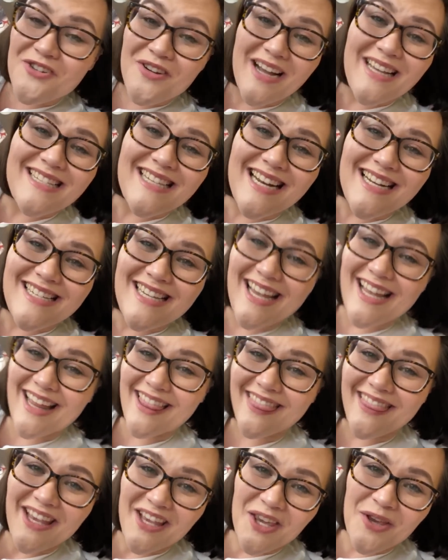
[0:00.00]
You guys, that is
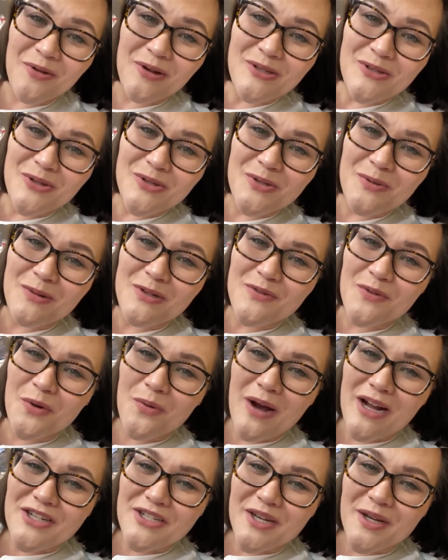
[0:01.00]
it. Thank you all so, so much for
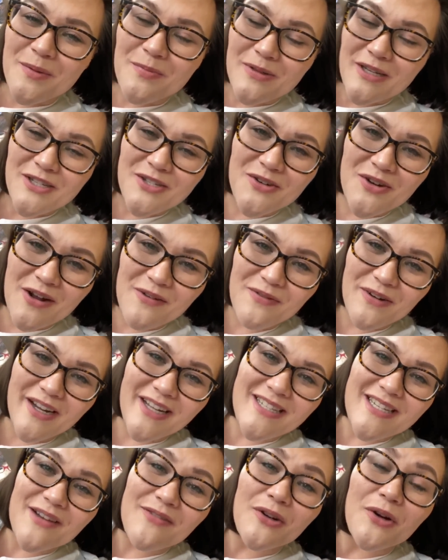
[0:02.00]
watching. Please do not
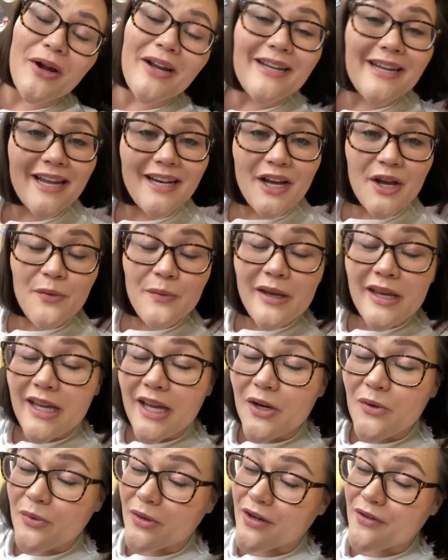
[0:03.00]
forget to have a great day, night,
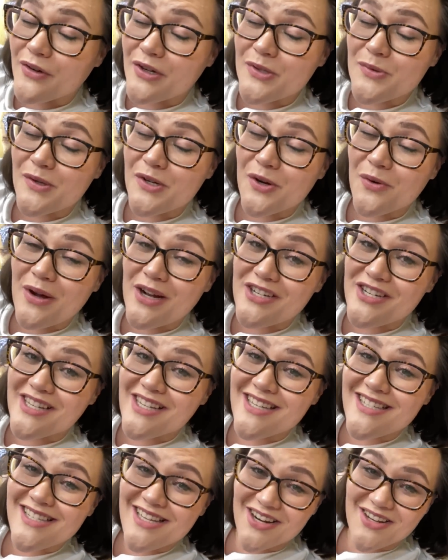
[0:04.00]
weekend, whatever it is when you're watching
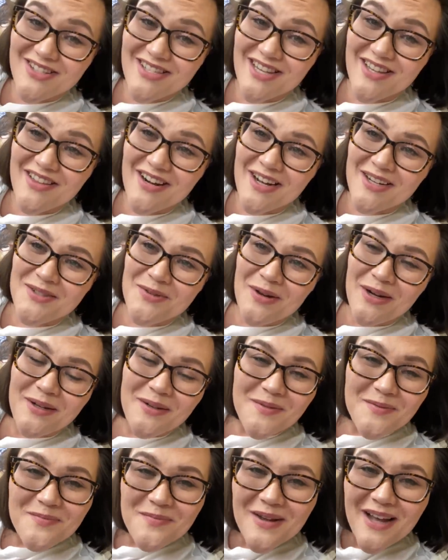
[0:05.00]
this, and I'll see you in the next one.